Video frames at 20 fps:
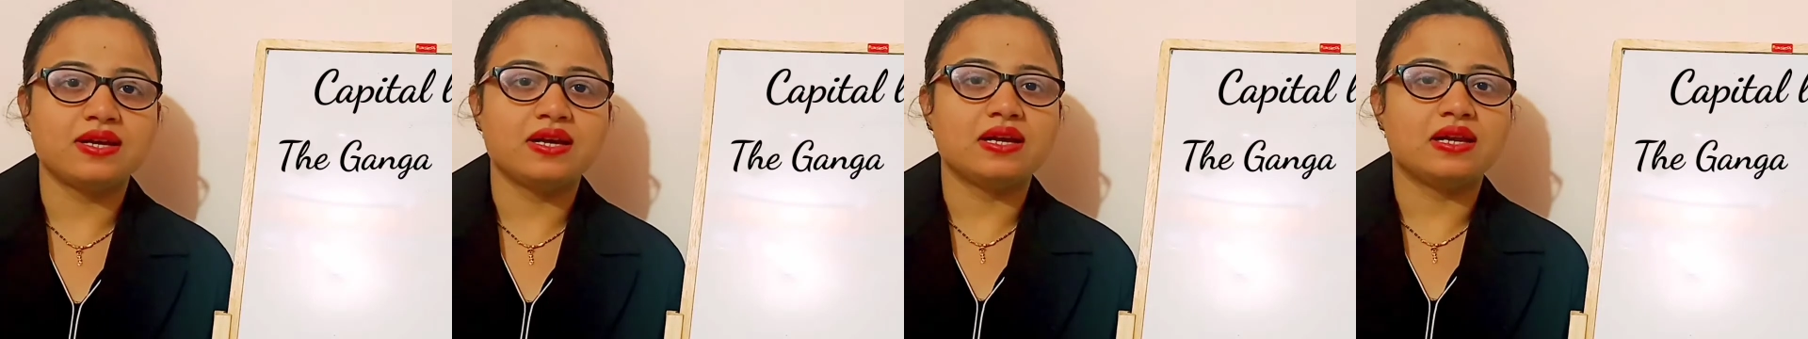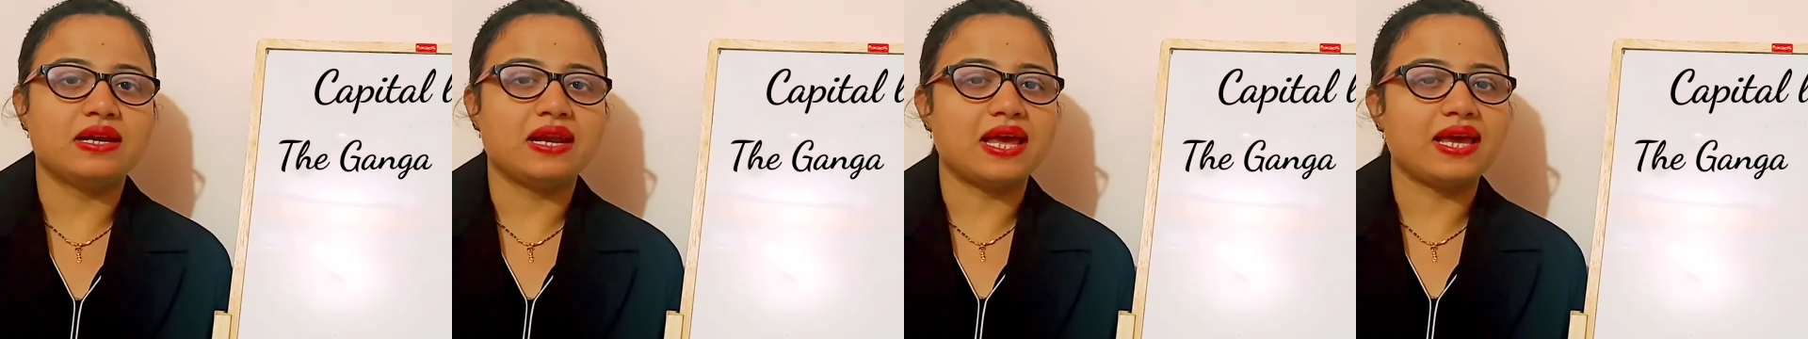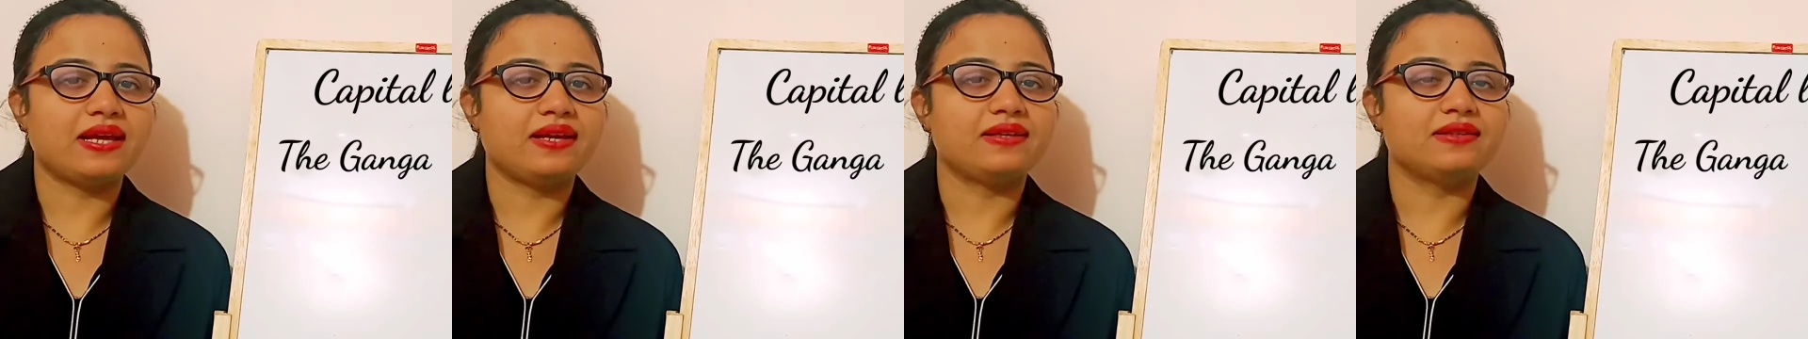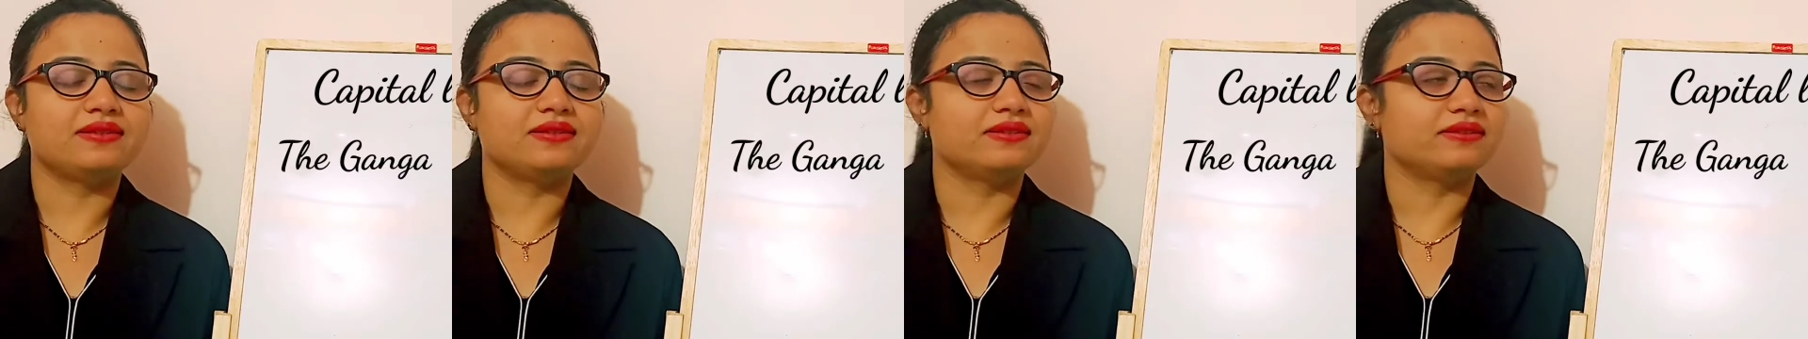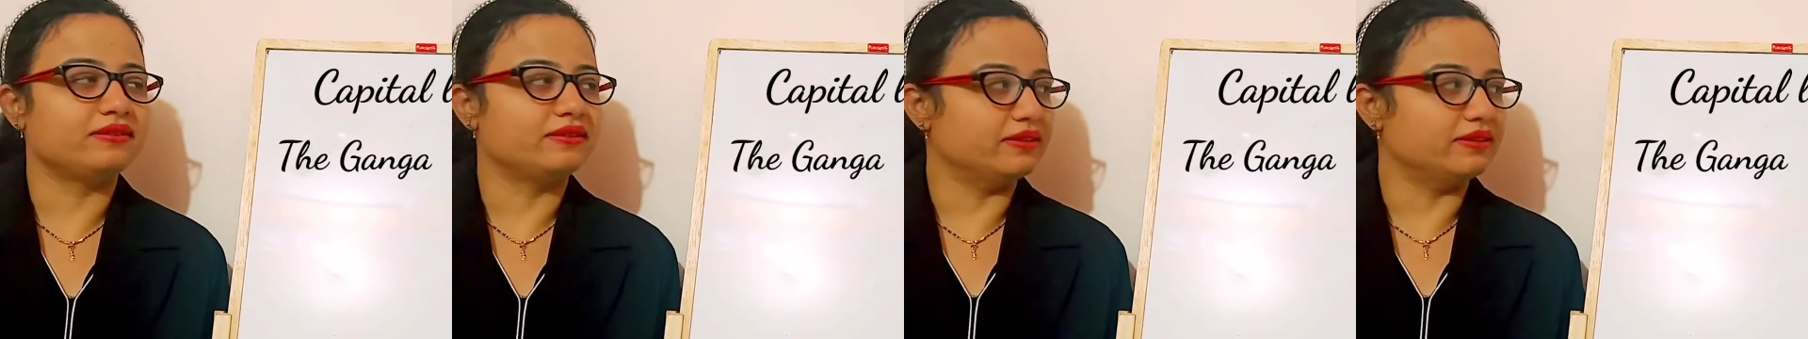like
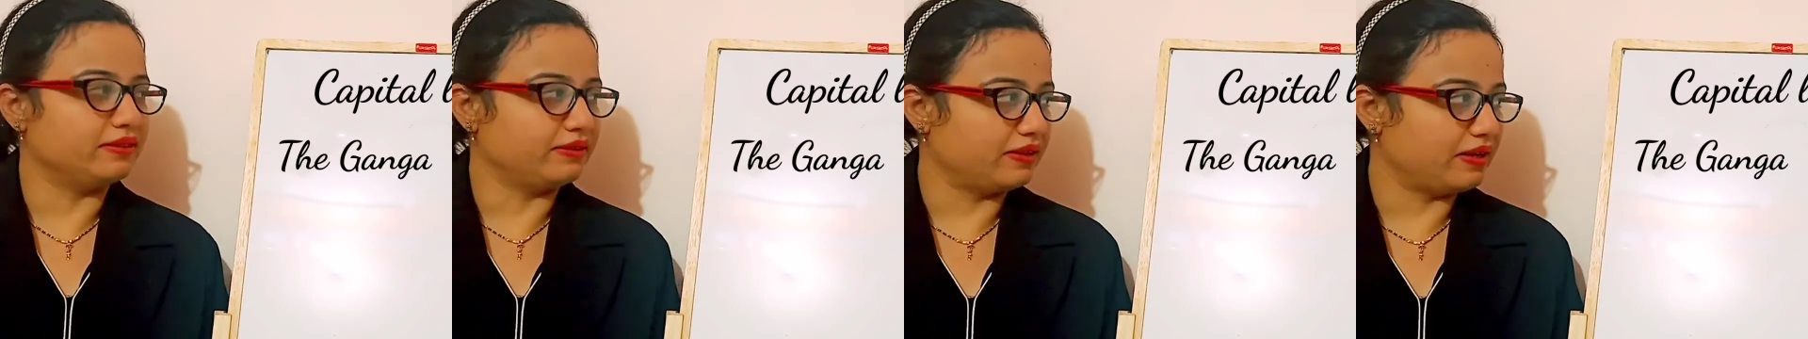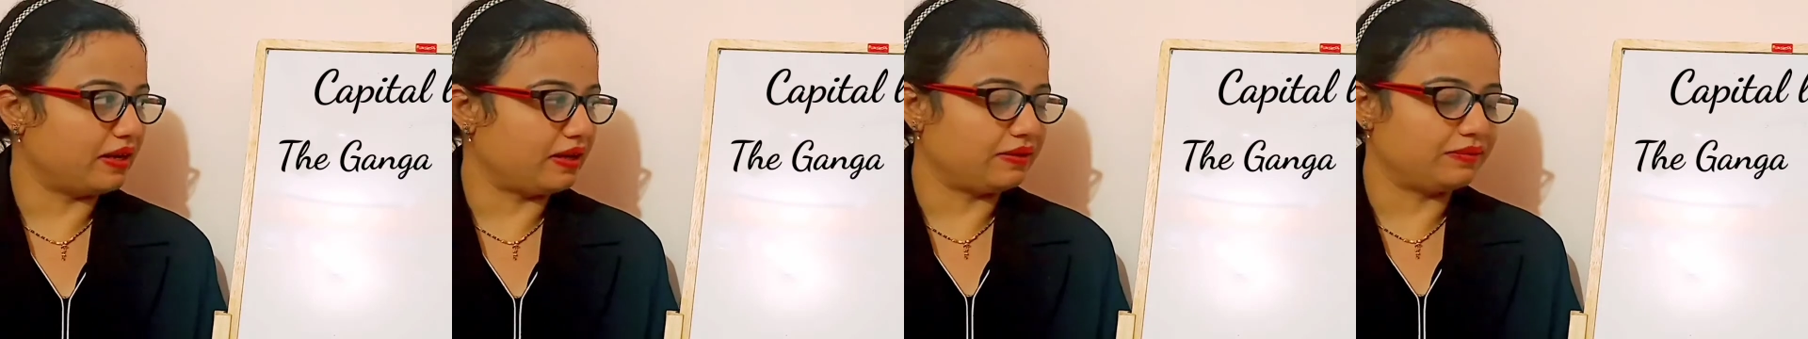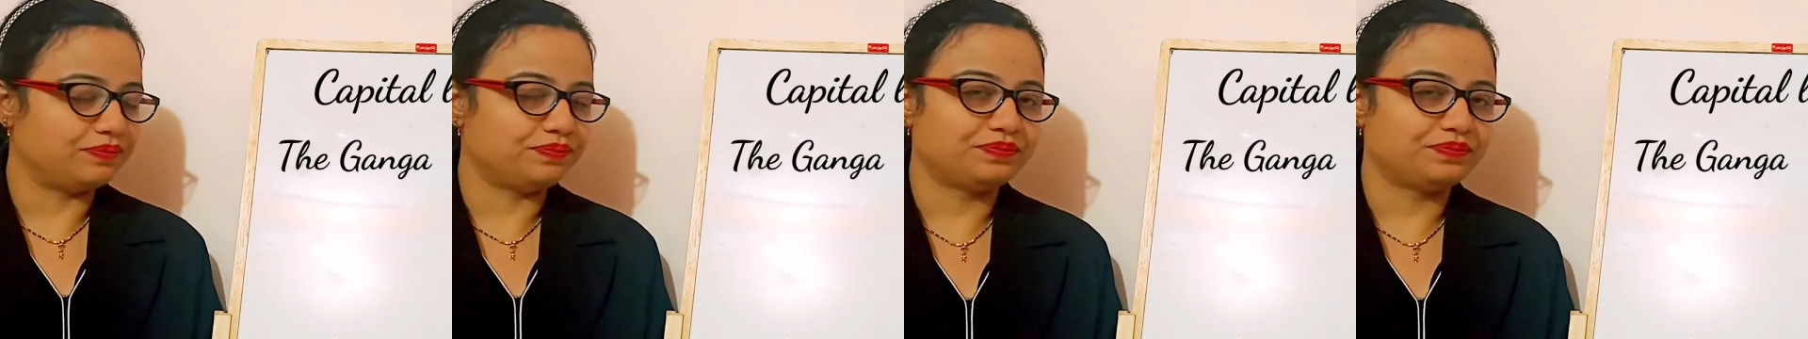the Ganga,